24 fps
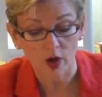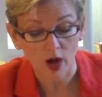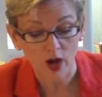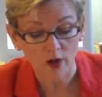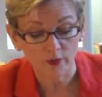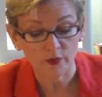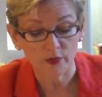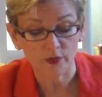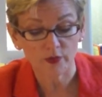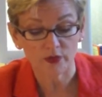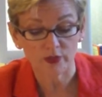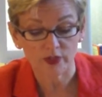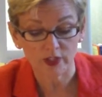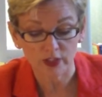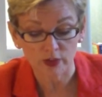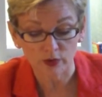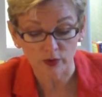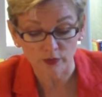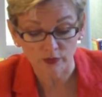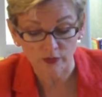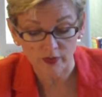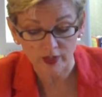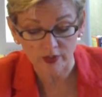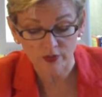offers
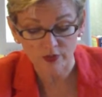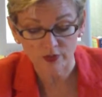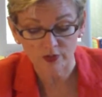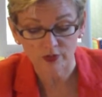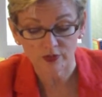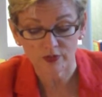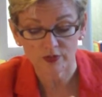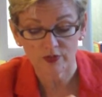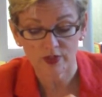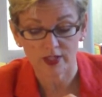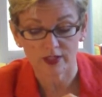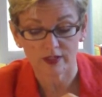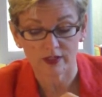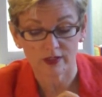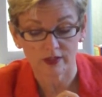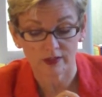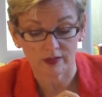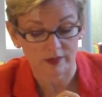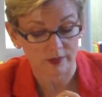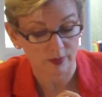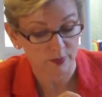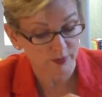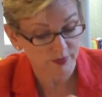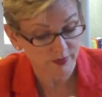interventions that can
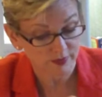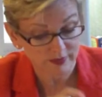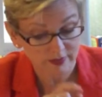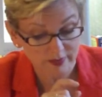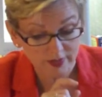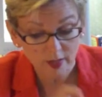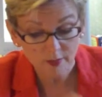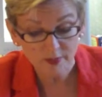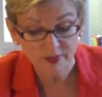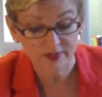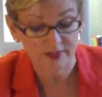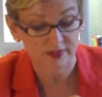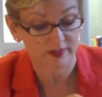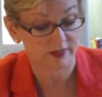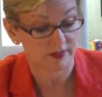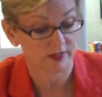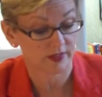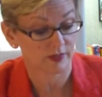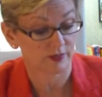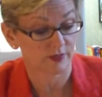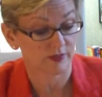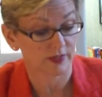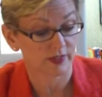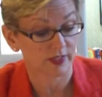
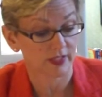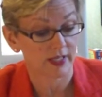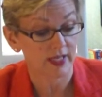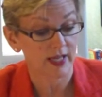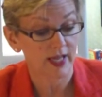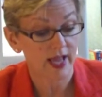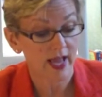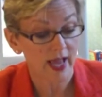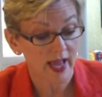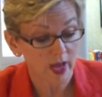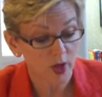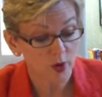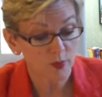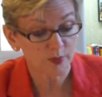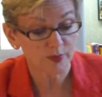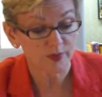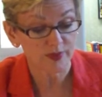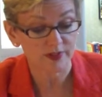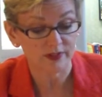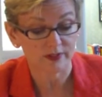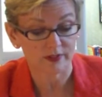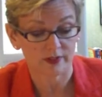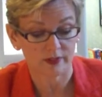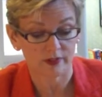substantively help
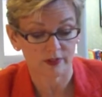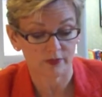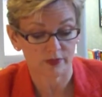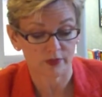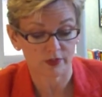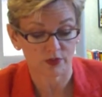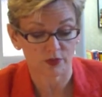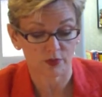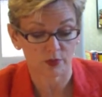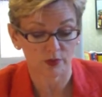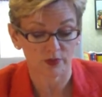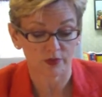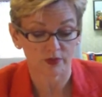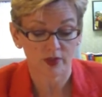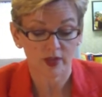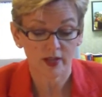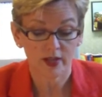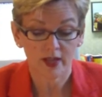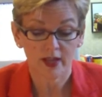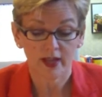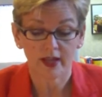these individuals